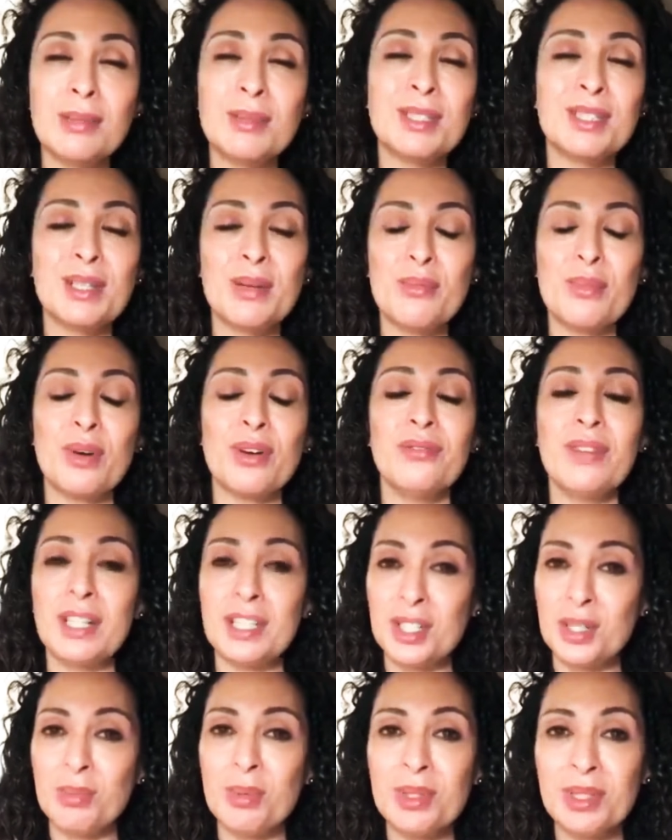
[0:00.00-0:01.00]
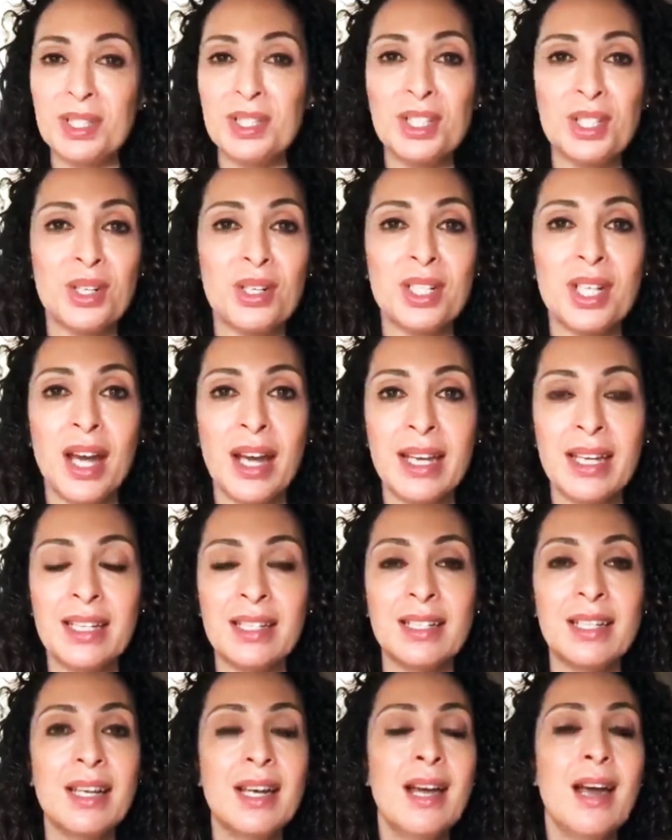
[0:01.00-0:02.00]
some more vegetables into your
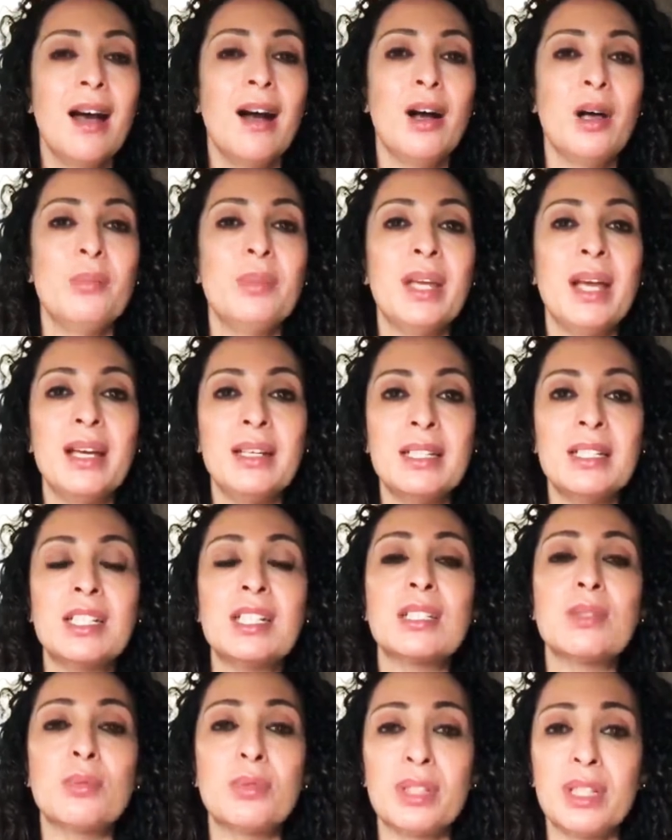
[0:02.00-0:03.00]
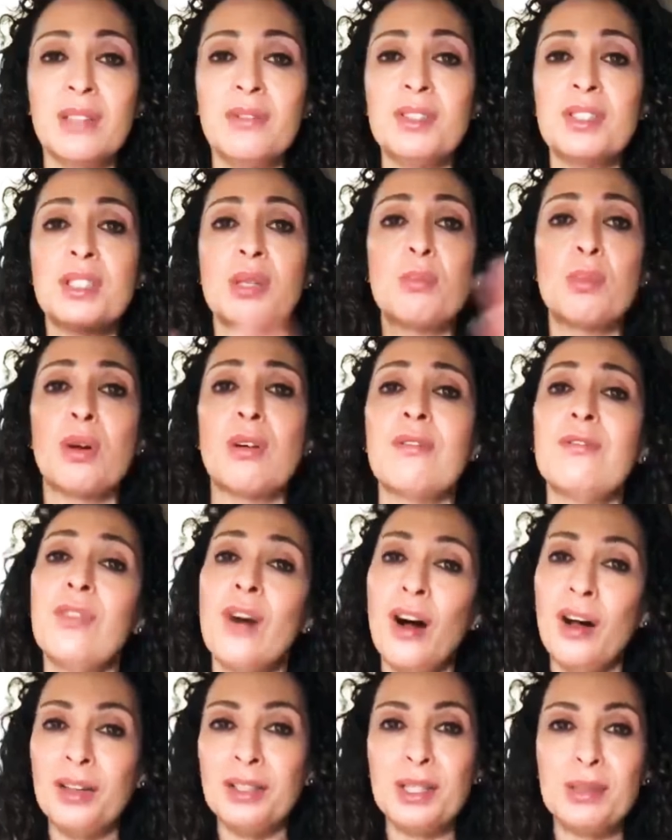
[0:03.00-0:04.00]
diet, and it just will give you some more
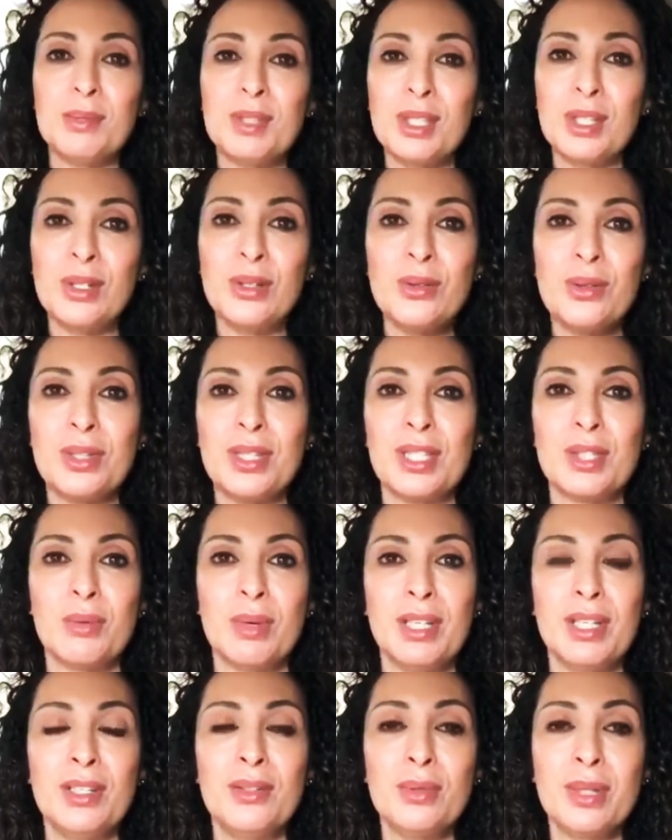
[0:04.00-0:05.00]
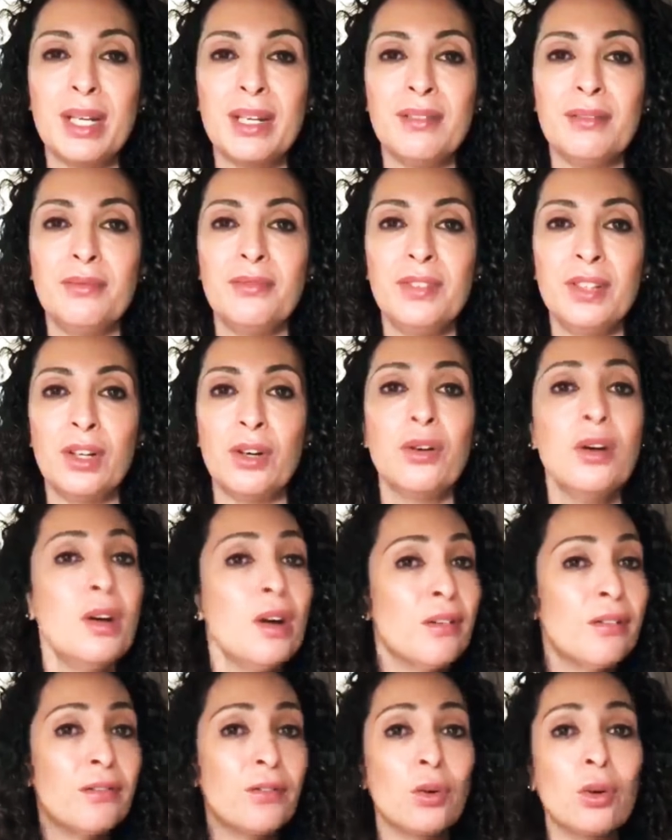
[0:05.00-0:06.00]
volume too. This way you can feel
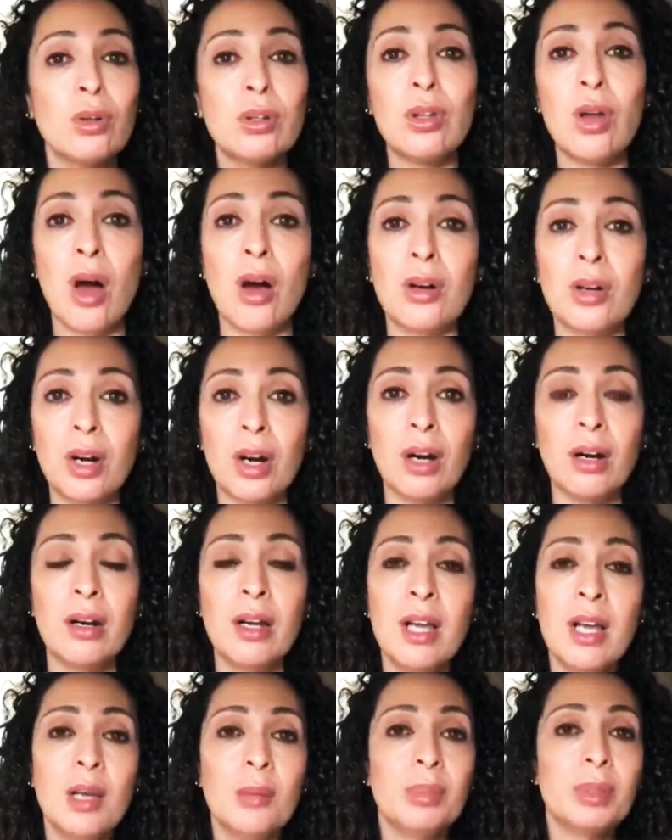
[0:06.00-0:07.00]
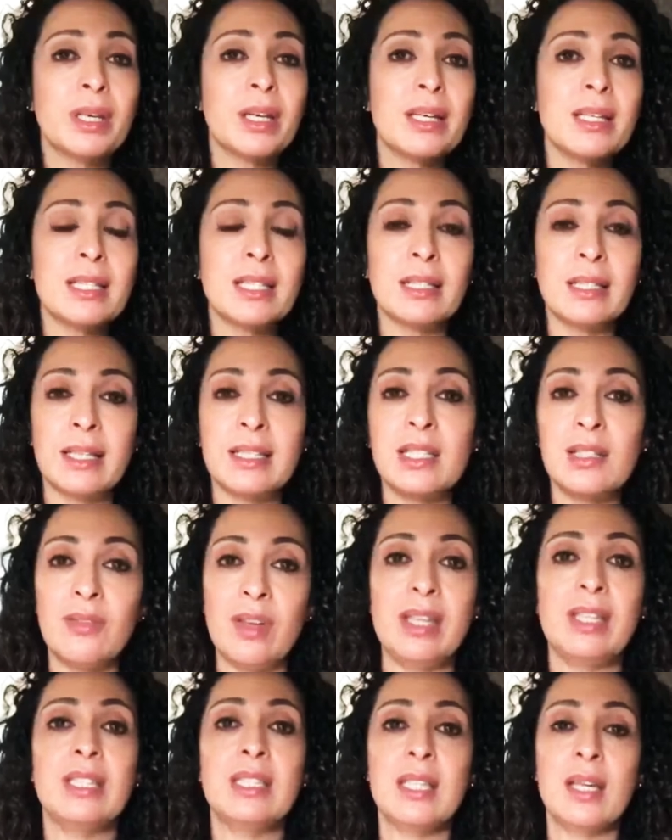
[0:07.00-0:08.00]
full longer, because let's
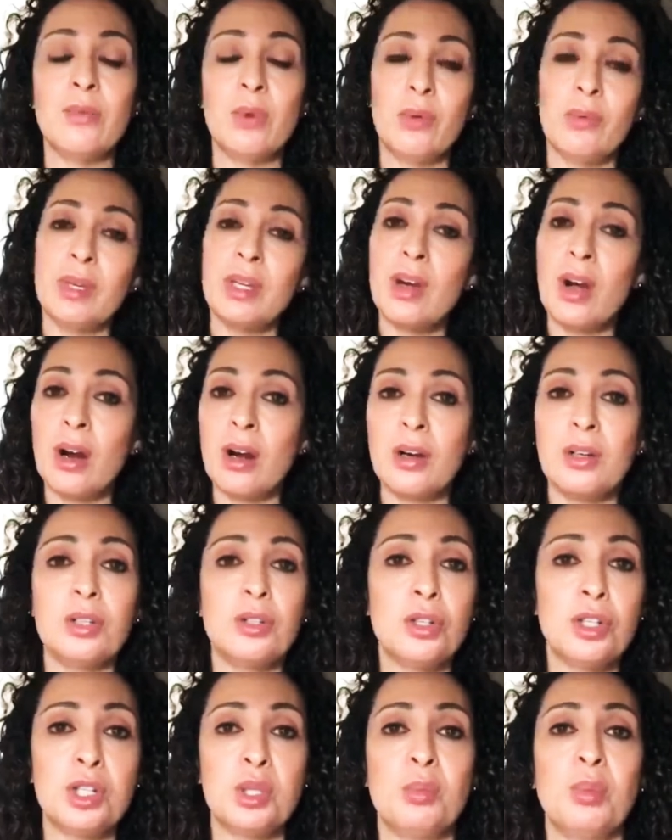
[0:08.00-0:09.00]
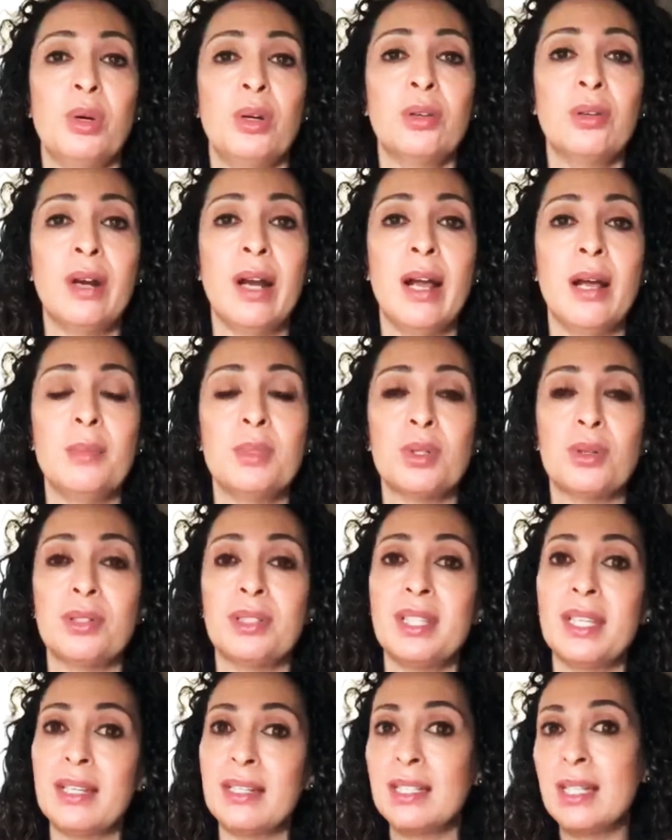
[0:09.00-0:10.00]
face it, when we are on nutrition programs or
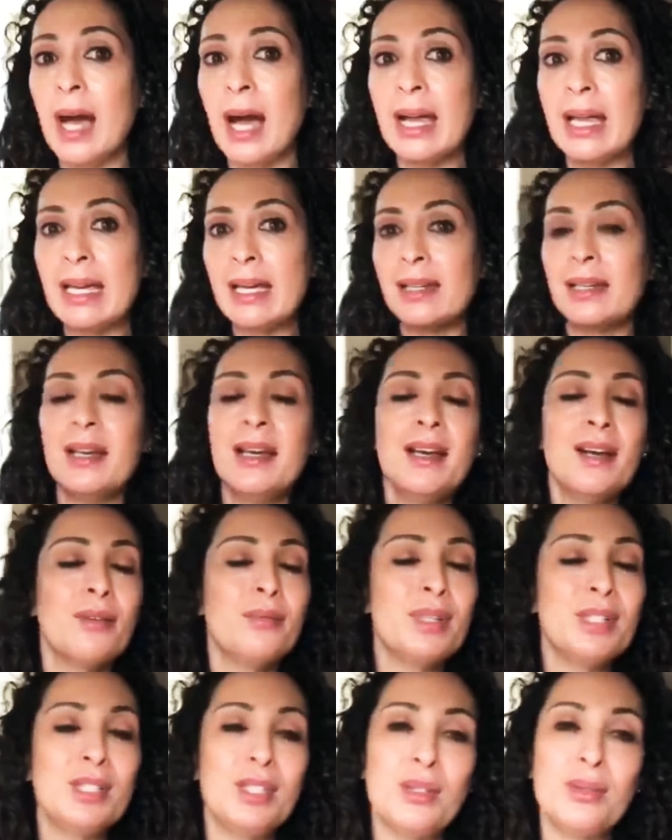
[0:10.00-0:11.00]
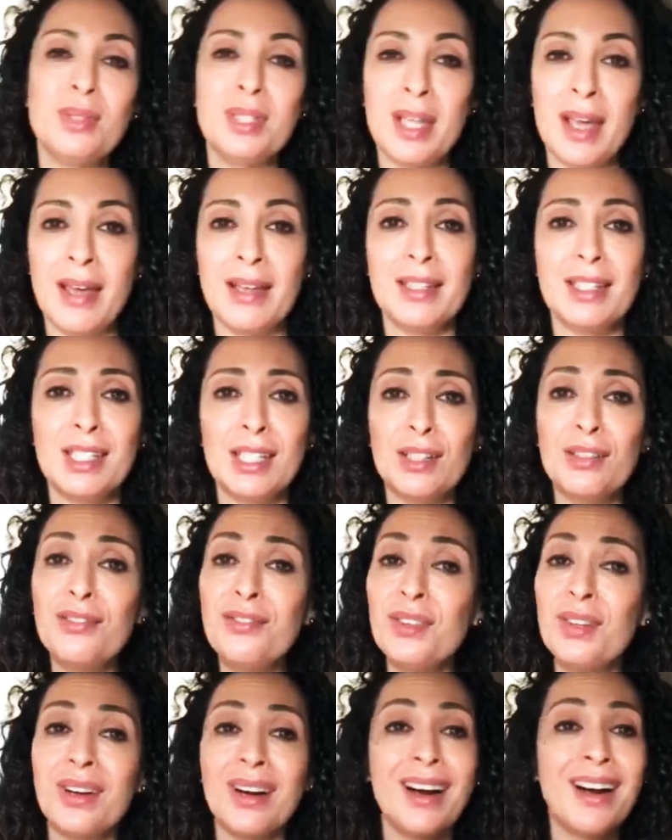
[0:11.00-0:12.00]
say a diet, we do tend to
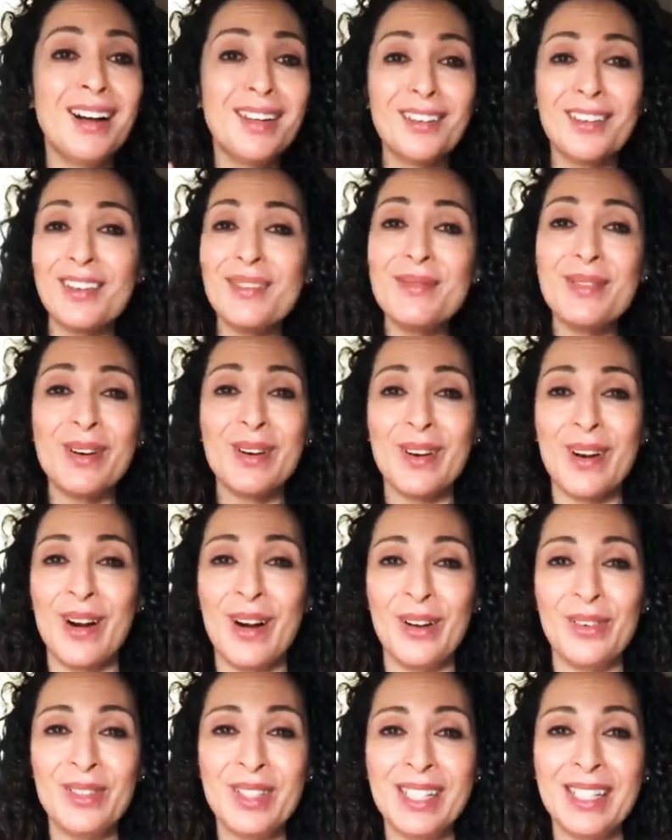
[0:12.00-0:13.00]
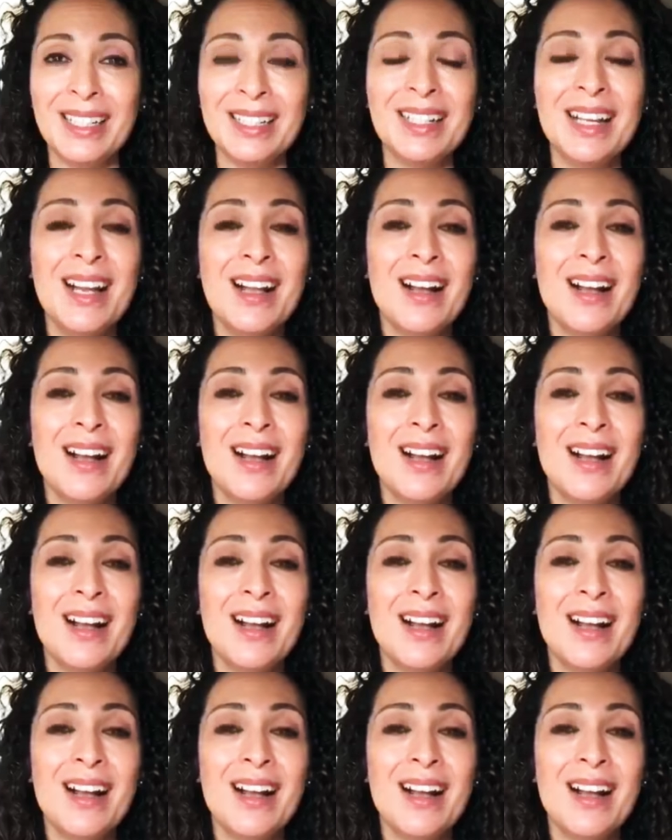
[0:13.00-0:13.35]
feel hungry more often,